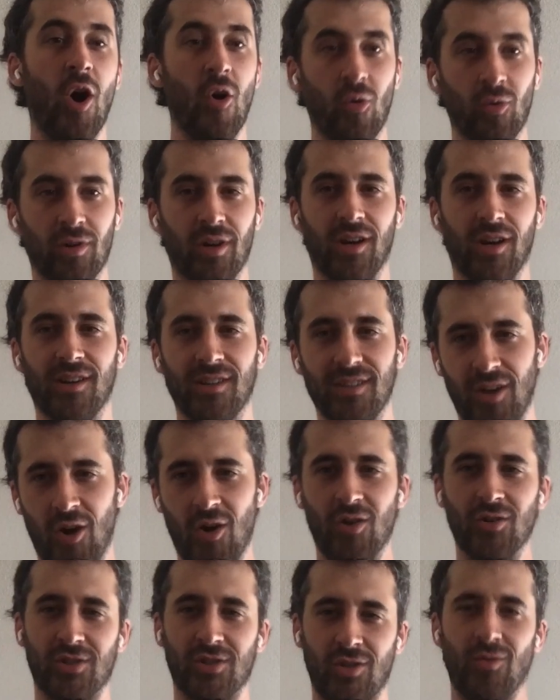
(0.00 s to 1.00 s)
owner
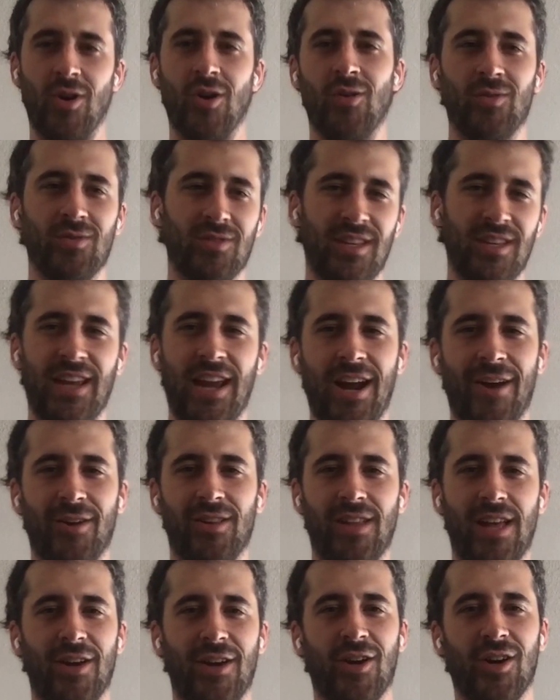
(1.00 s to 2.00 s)
also owns the
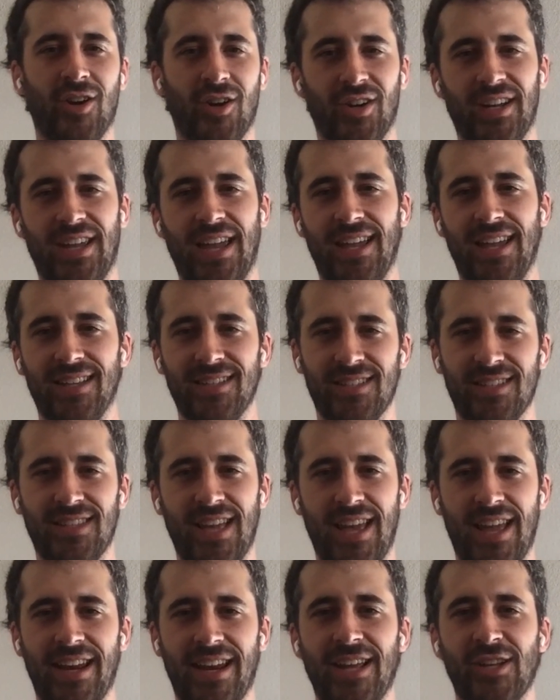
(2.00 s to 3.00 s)
Carolina Hurricanes in
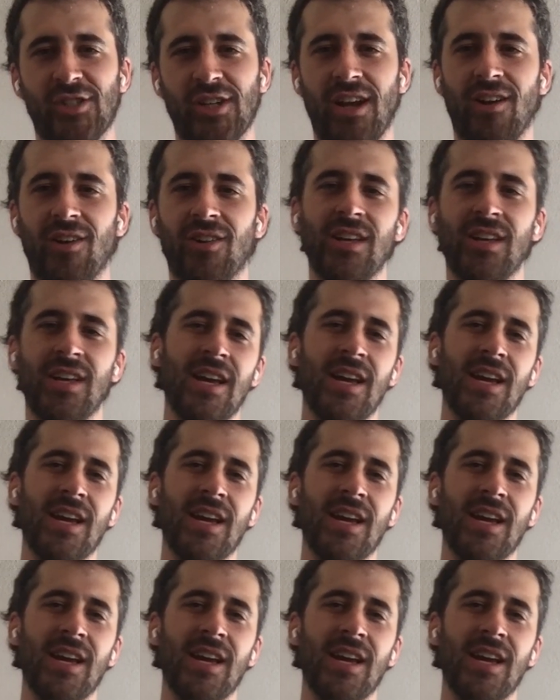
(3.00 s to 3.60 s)
the NHL.